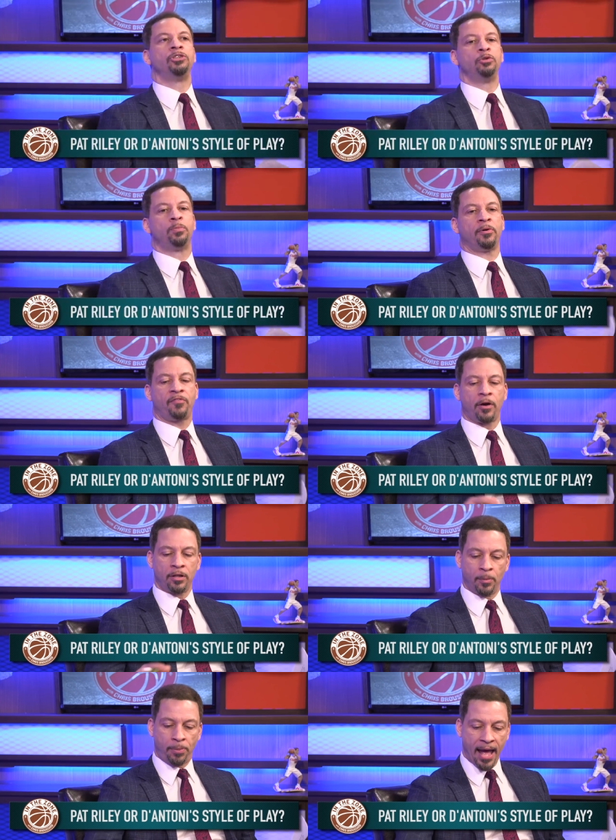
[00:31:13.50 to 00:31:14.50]
would you prefer,
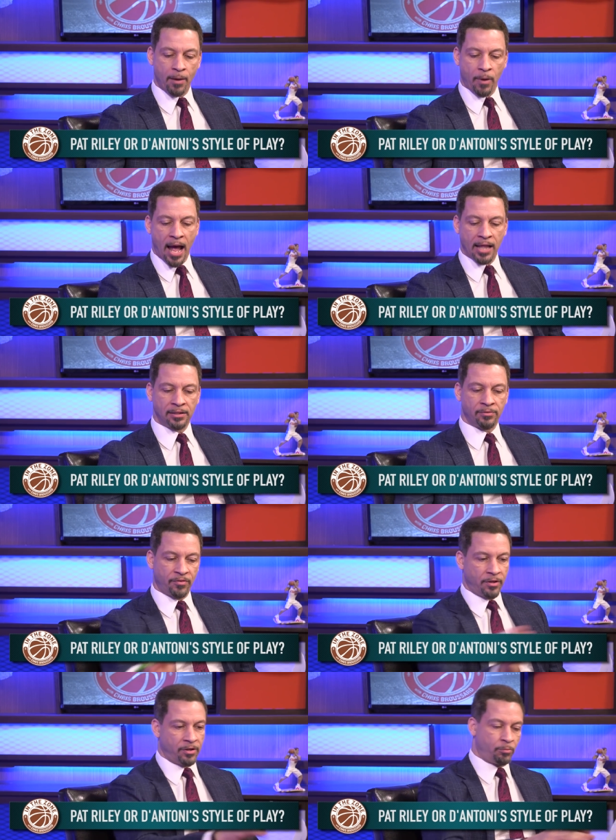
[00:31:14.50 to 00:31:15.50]
the Pat Riley,
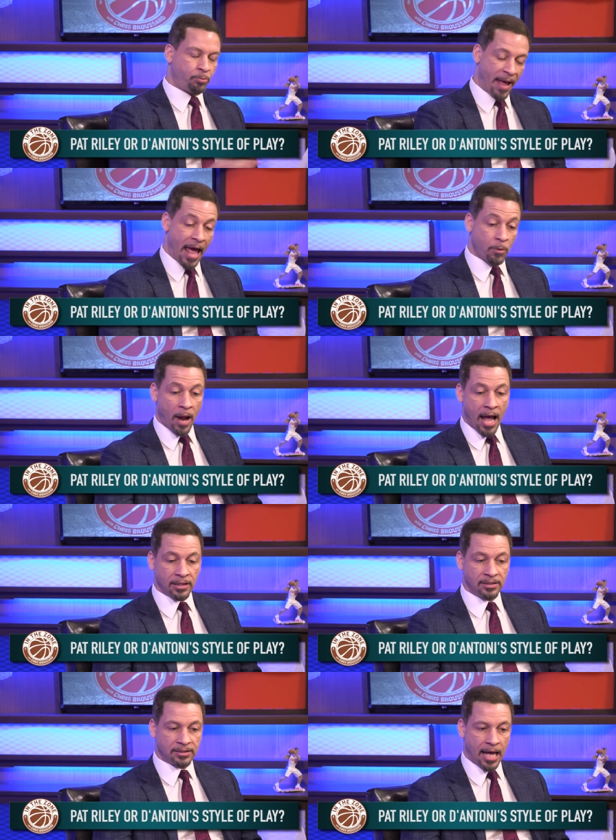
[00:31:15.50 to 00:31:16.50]
Pat
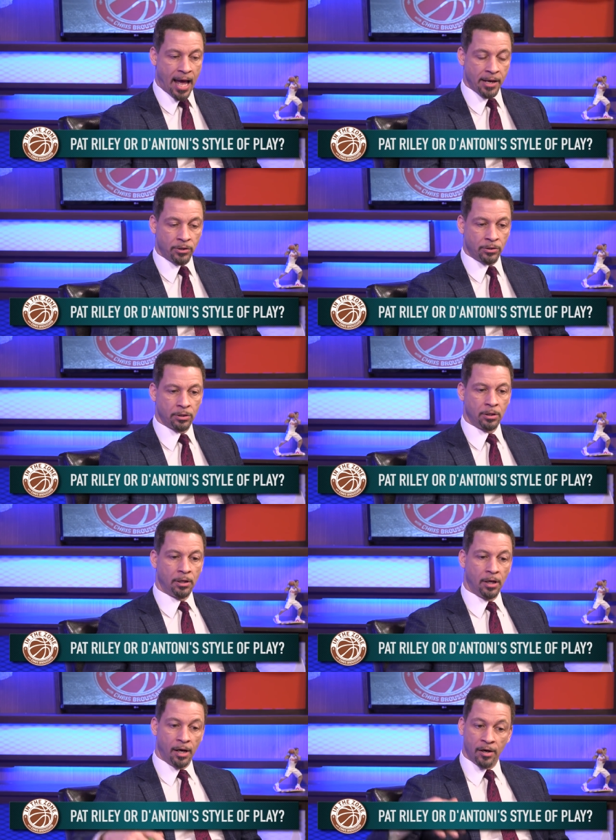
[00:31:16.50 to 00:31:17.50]
Riley style
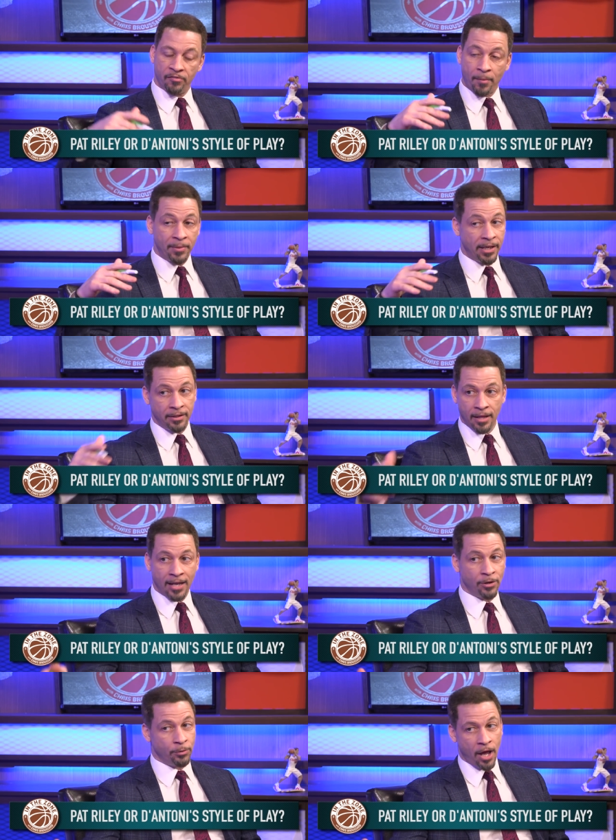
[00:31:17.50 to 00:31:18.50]
of I mean,
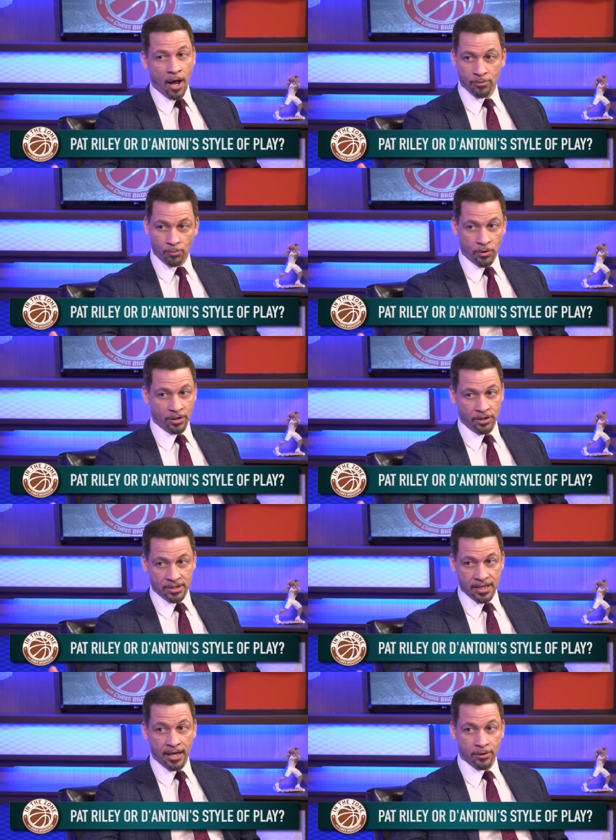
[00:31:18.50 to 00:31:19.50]
I know y'all was working your
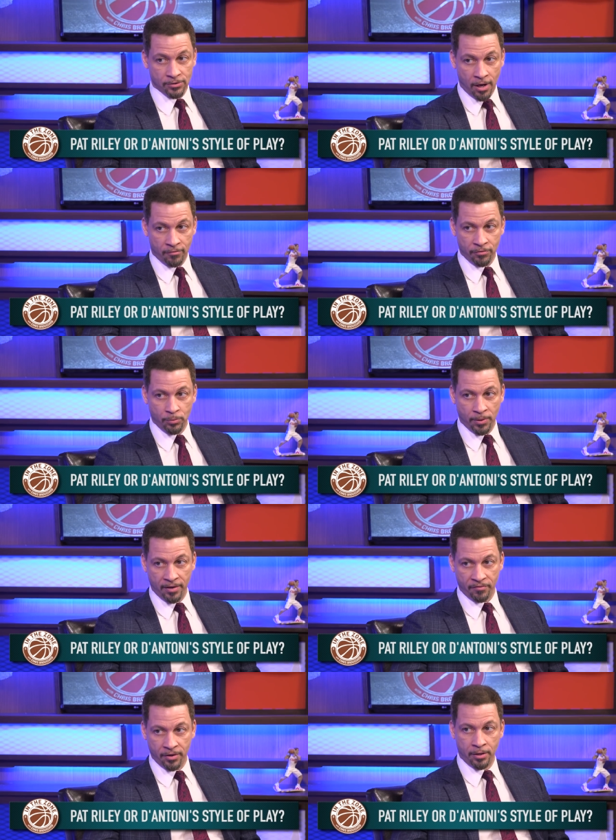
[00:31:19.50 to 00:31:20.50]
tails off when you
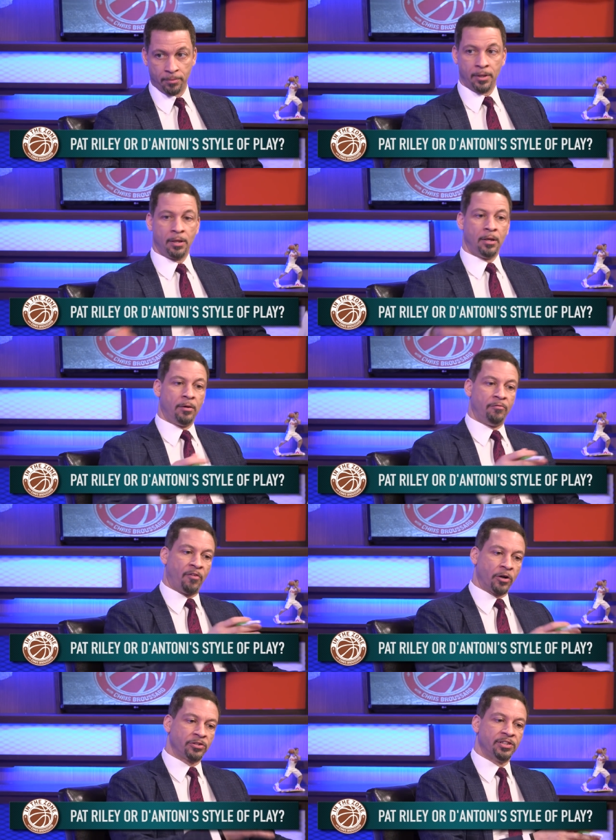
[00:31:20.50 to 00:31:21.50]
played for him
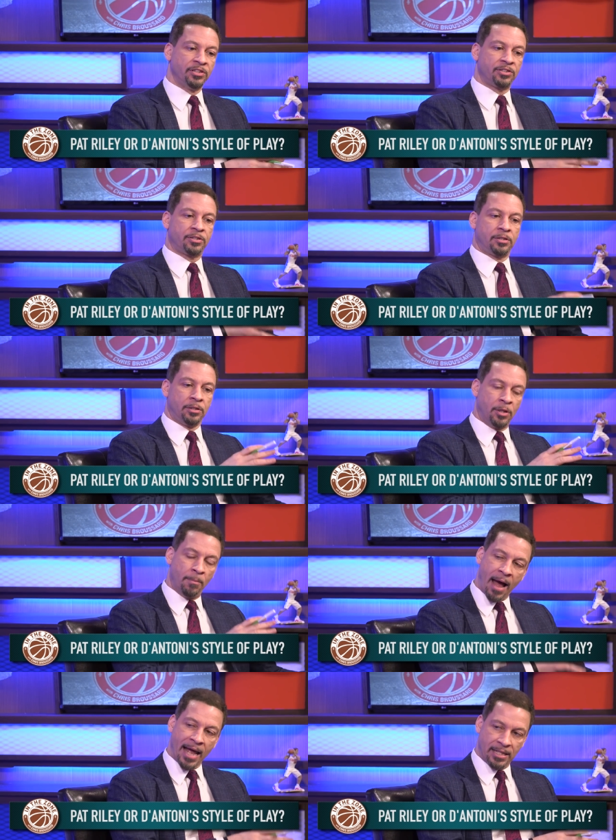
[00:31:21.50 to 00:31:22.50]
versus the
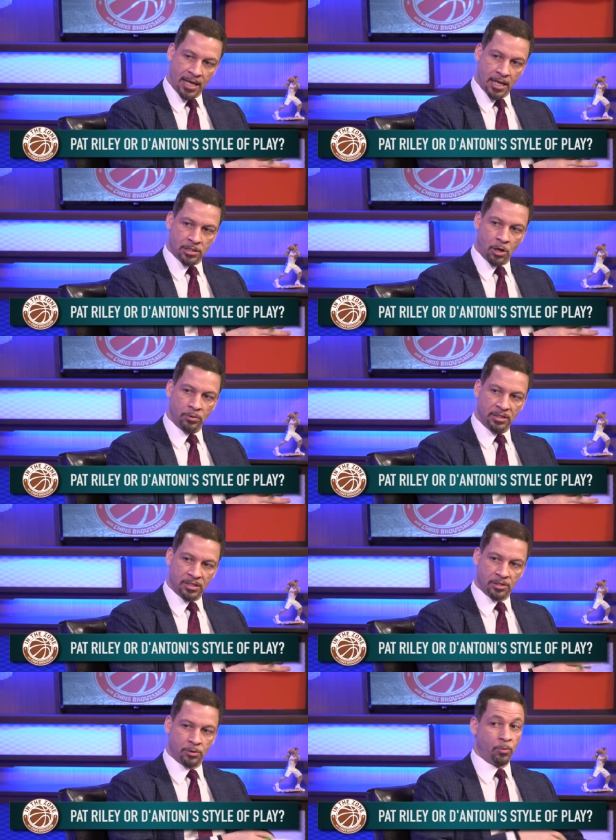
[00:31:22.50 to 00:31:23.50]
Mike D'Antoni
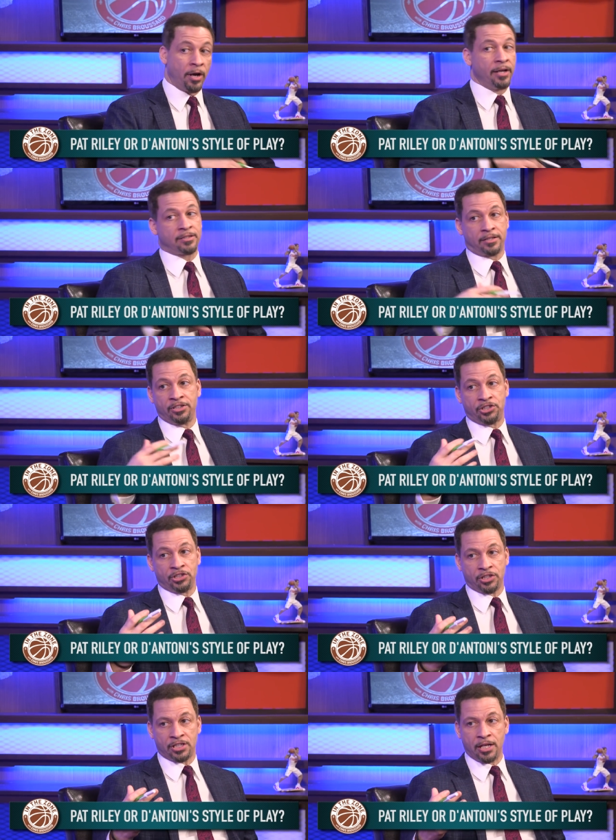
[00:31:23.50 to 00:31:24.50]
system where it's it's
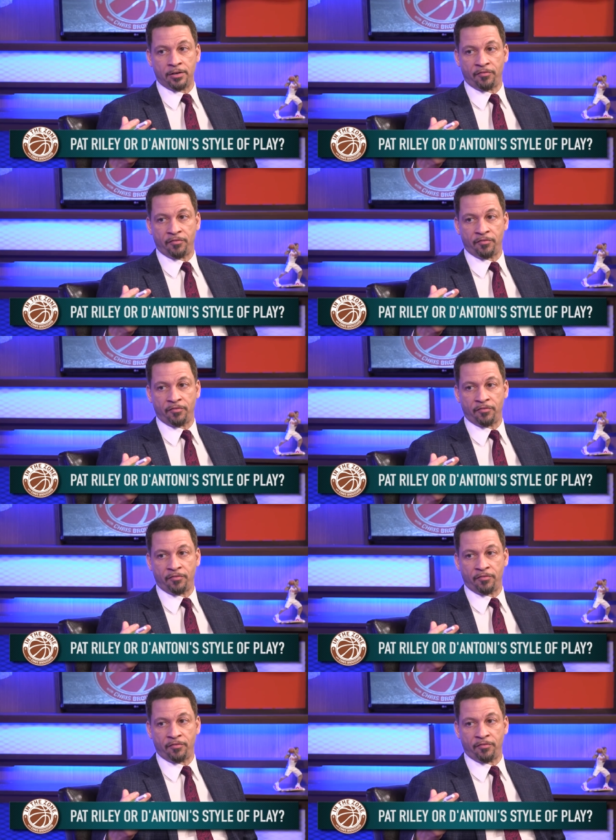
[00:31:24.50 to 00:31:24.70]
just a ton